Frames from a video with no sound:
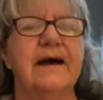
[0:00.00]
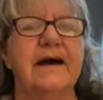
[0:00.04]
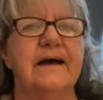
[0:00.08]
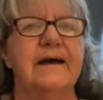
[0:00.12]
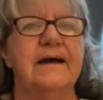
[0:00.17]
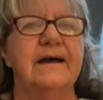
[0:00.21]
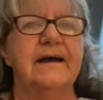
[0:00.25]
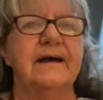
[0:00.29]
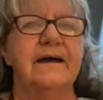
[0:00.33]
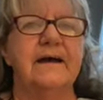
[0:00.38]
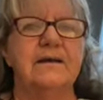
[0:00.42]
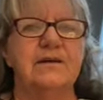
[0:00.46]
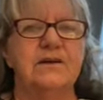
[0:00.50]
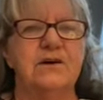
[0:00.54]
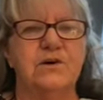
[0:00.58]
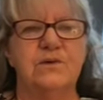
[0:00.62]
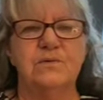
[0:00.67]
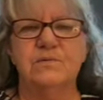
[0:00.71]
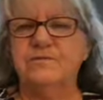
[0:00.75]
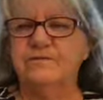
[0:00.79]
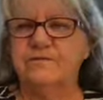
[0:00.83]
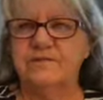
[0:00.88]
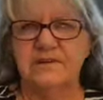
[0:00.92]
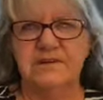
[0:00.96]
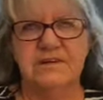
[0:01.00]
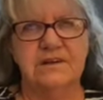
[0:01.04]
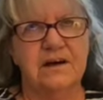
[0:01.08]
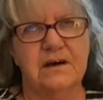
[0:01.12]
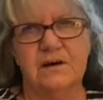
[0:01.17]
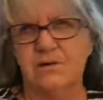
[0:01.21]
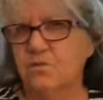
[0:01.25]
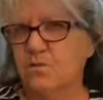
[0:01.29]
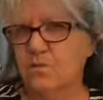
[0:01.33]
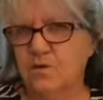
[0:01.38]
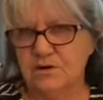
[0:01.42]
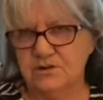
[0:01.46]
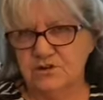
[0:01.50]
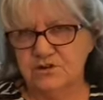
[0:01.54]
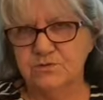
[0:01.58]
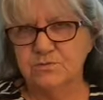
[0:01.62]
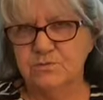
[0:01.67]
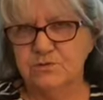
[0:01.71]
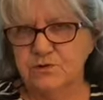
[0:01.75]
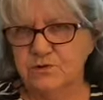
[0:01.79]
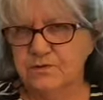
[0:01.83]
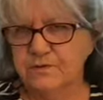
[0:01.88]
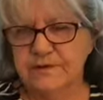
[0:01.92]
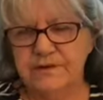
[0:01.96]
and hopefully not watch a
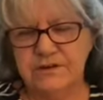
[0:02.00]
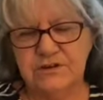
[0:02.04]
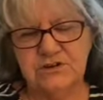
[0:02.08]
movie.